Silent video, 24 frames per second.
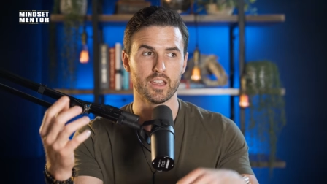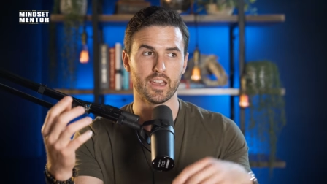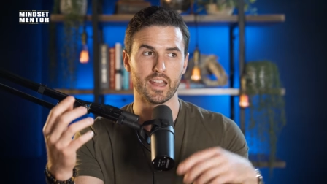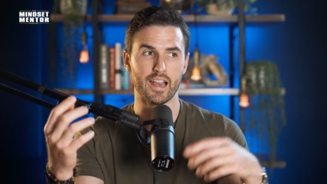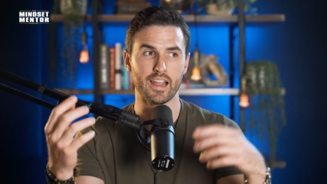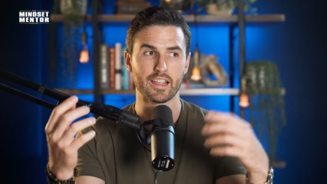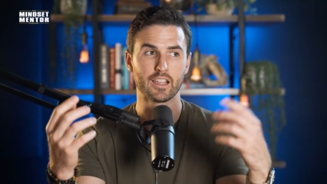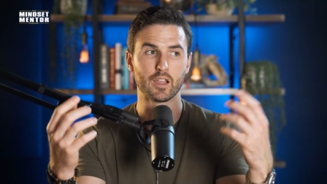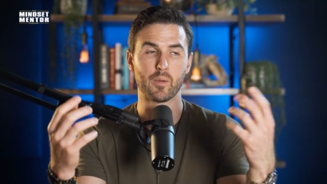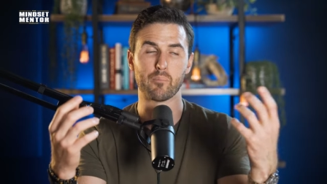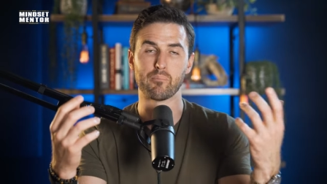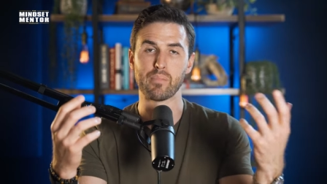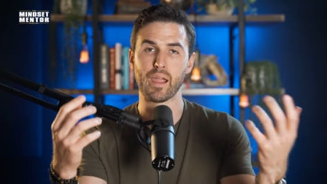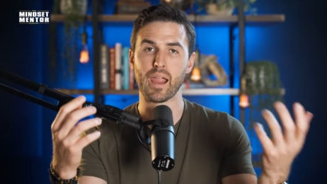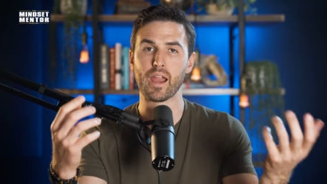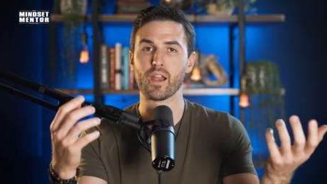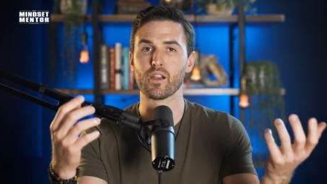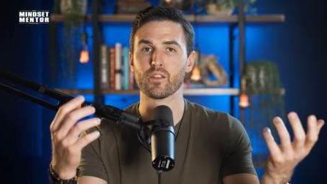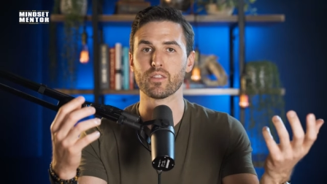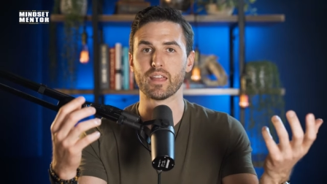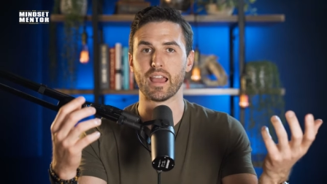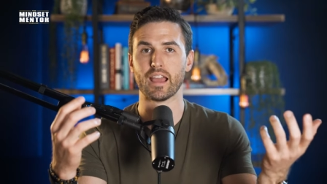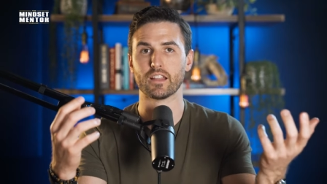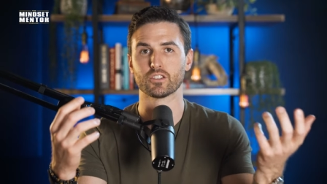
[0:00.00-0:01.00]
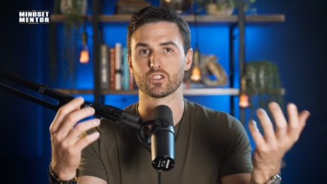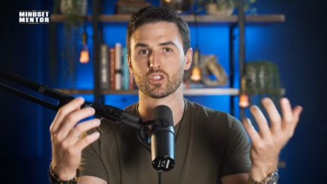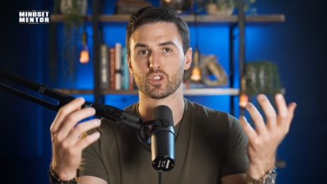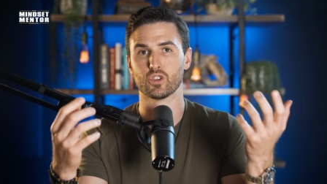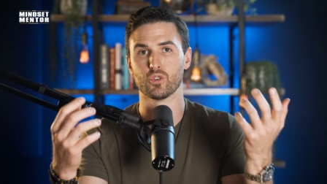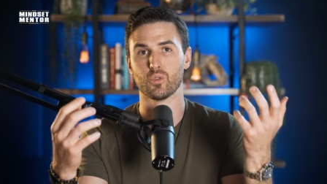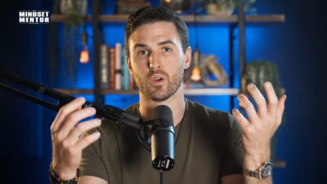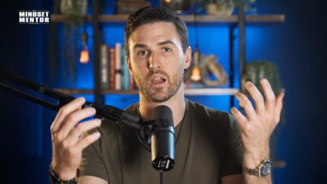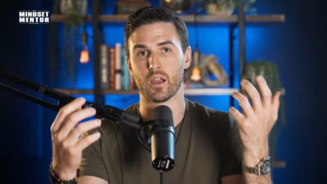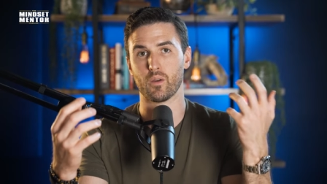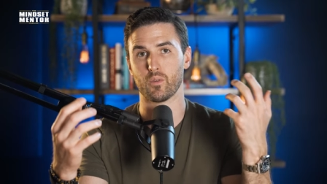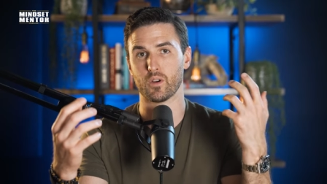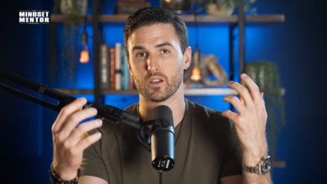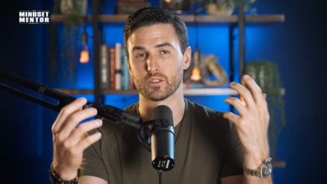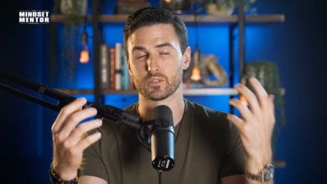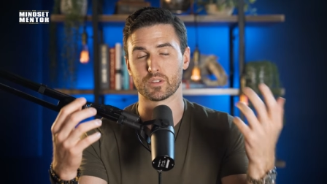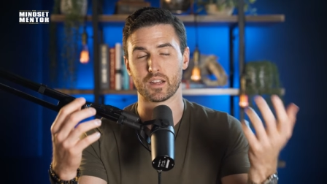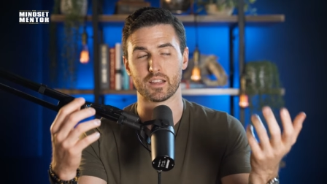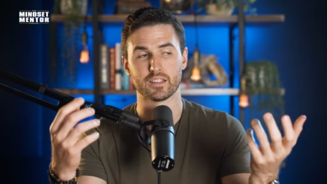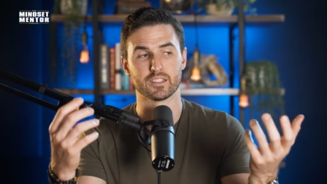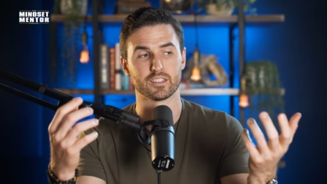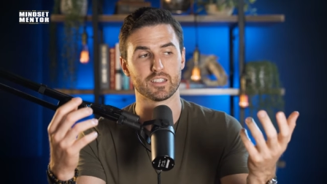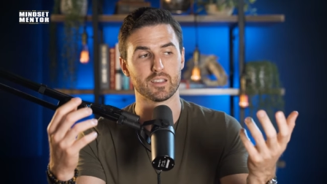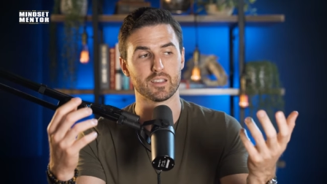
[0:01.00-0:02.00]
and I compare that to who I was
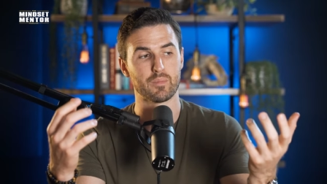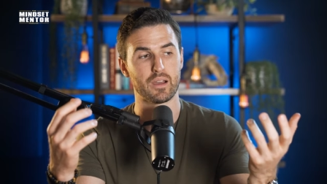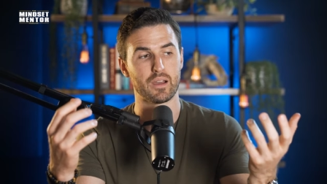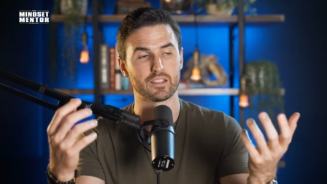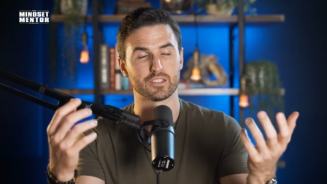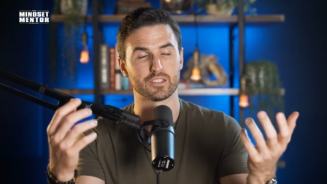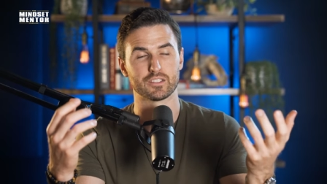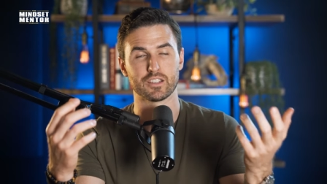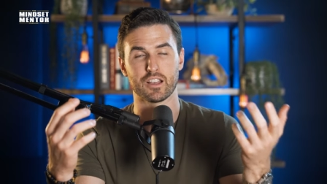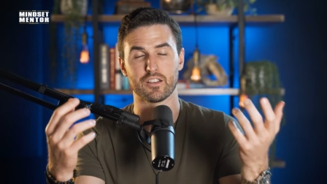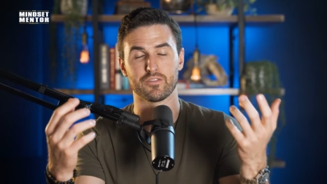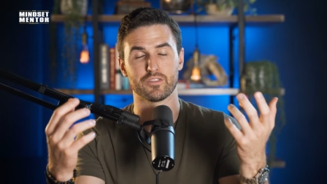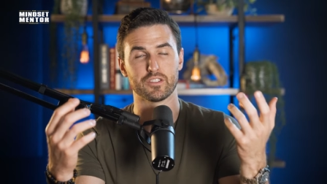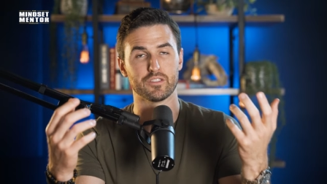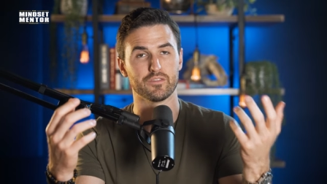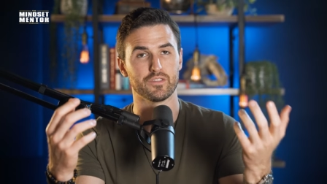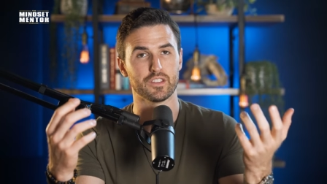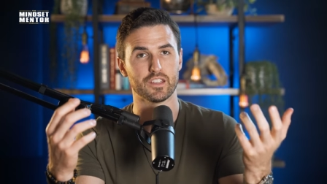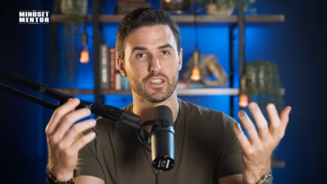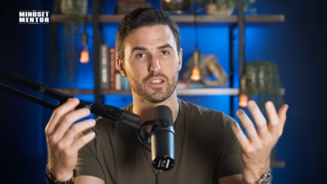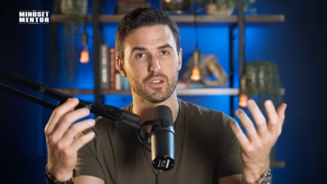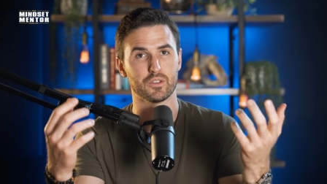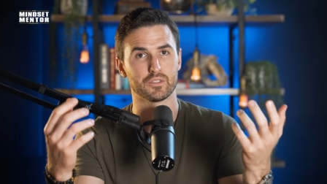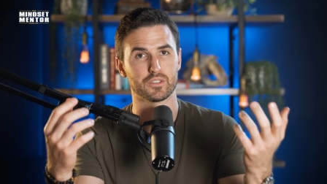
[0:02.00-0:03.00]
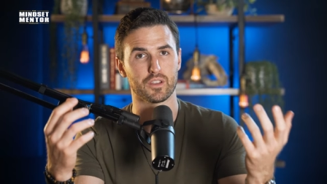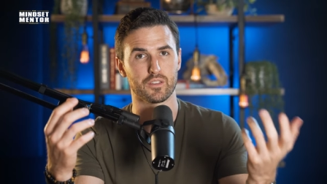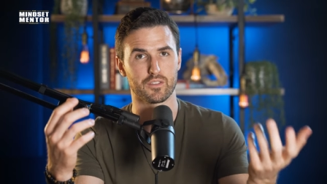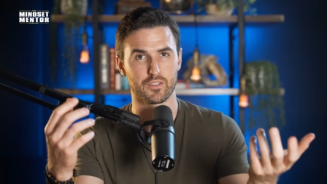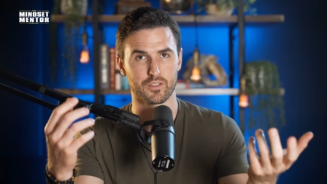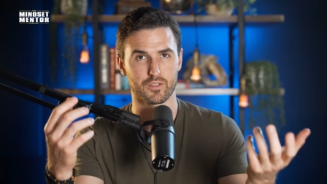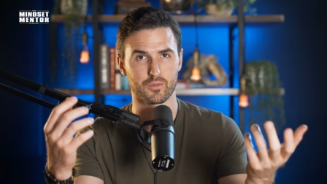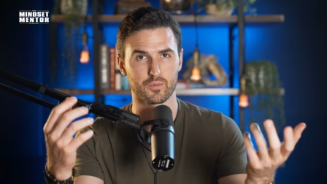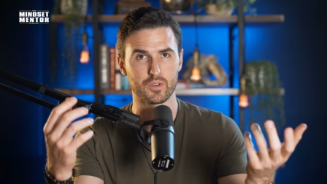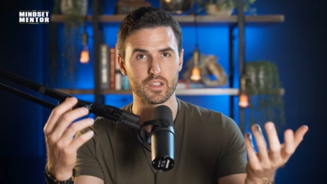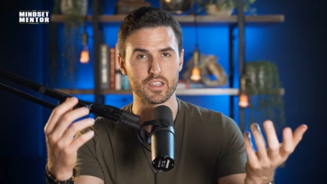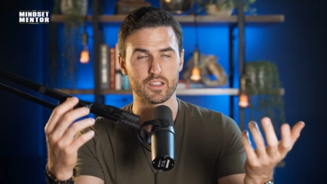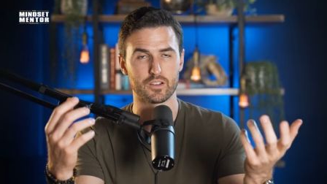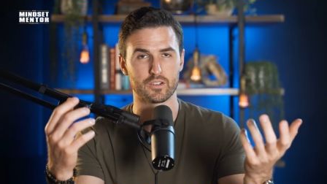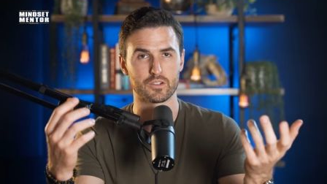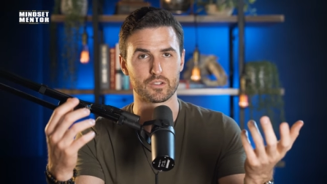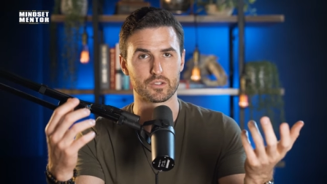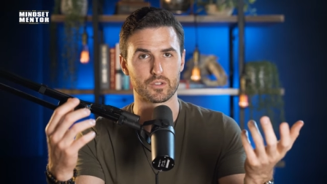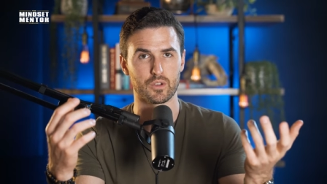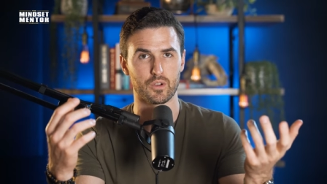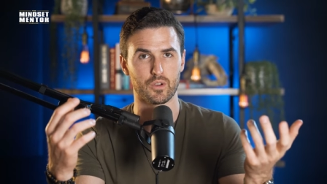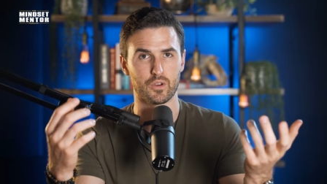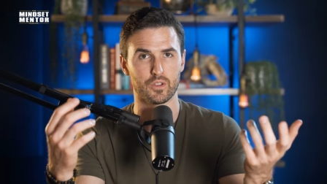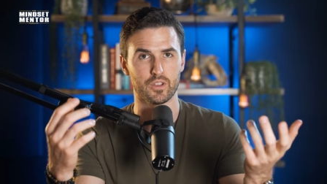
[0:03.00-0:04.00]
when I see myself in videos at three
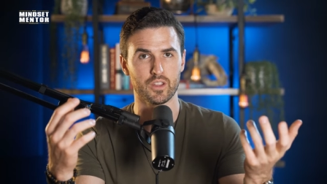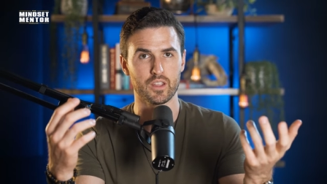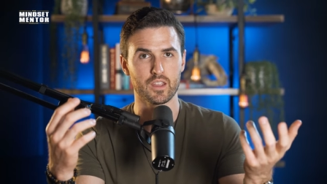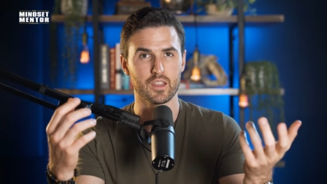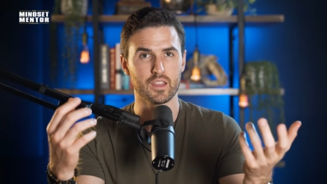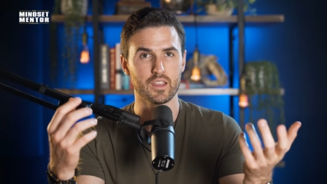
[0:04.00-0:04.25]
years old,